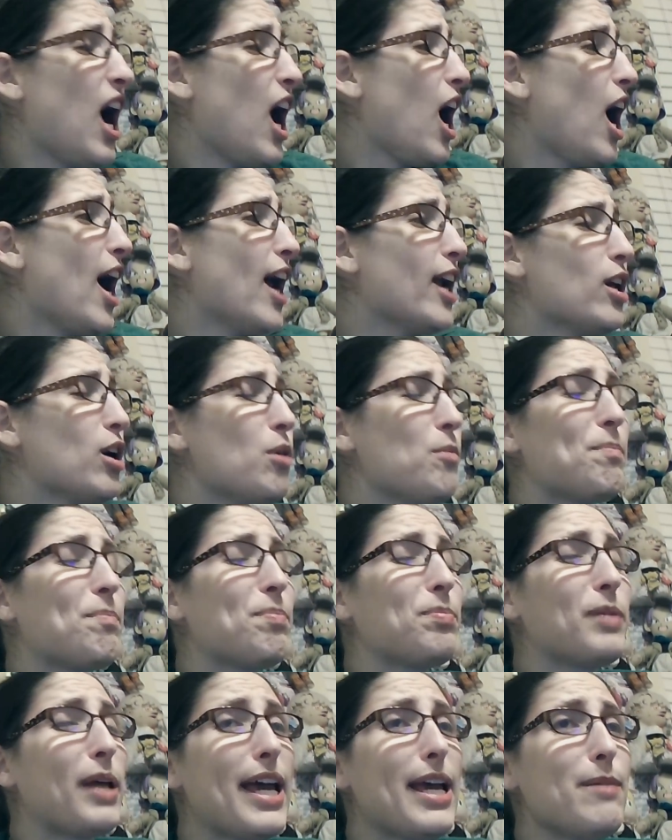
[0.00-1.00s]
I don't
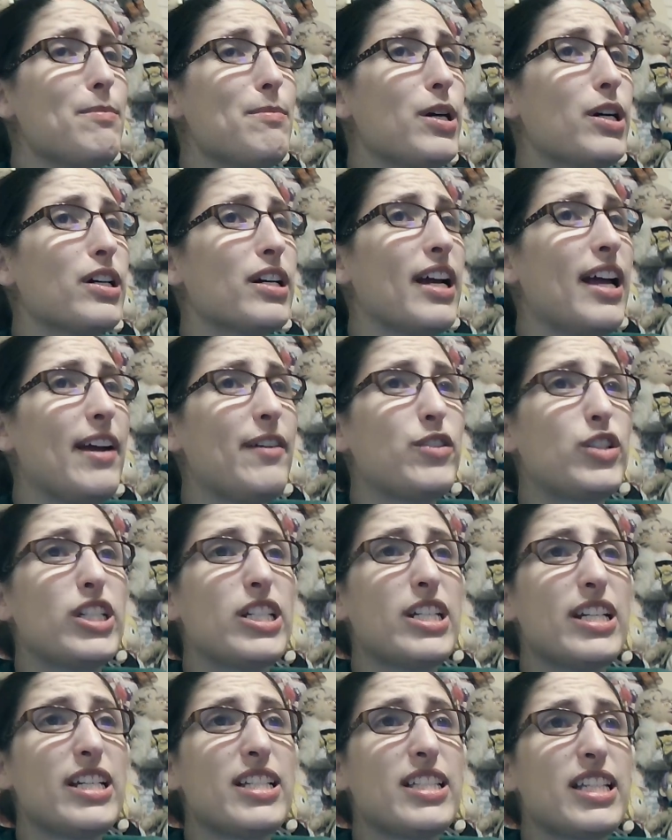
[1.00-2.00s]
blame her. If she
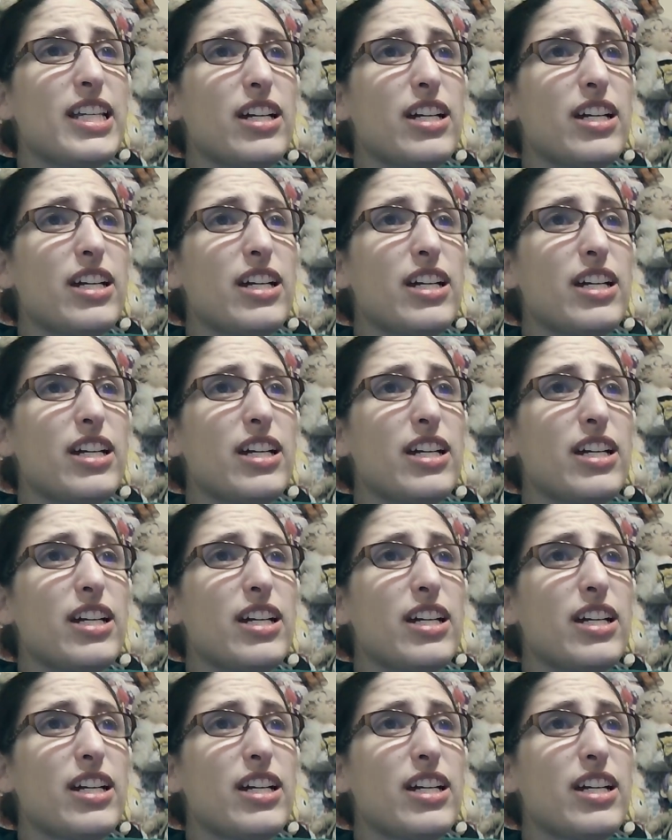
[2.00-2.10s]
is